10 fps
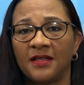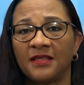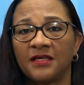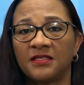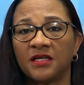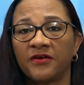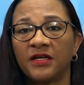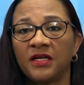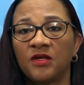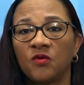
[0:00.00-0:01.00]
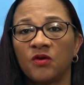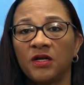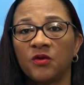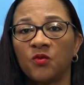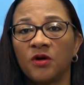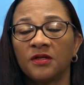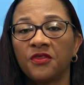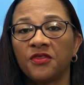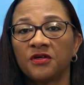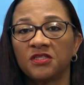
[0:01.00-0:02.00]
There is currently only one
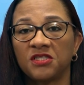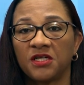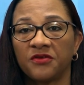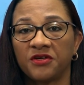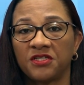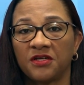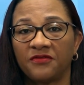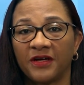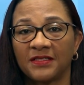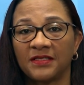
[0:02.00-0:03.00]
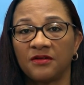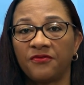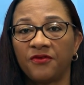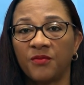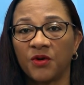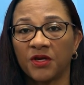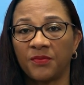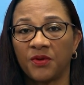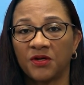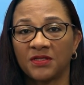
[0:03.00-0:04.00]
third-generation vaccine for
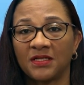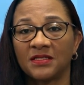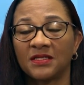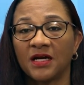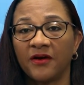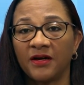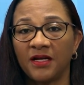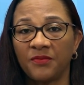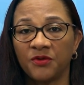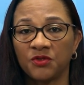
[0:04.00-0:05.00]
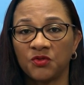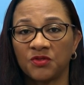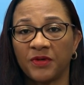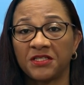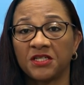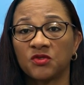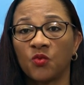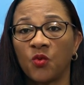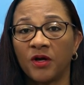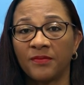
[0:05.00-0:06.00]
monkeypox that is currently produced by just
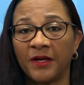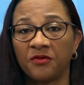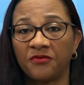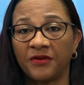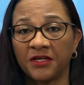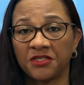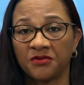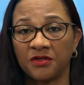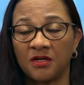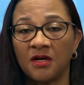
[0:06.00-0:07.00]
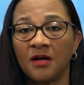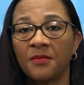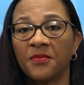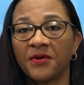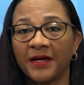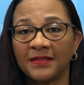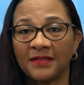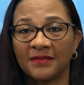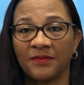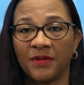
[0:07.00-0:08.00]
one manufacturer, priced
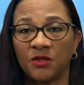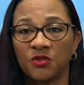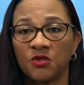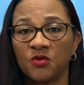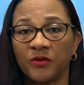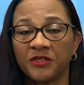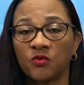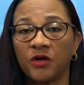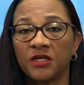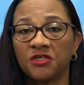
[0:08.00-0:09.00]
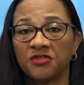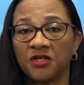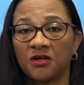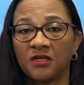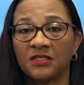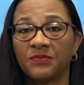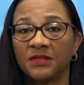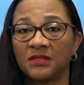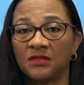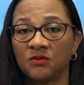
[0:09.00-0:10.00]
at about U S one hundred dollars per
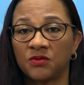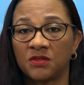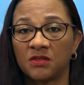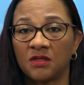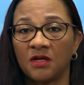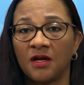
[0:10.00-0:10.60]
dose.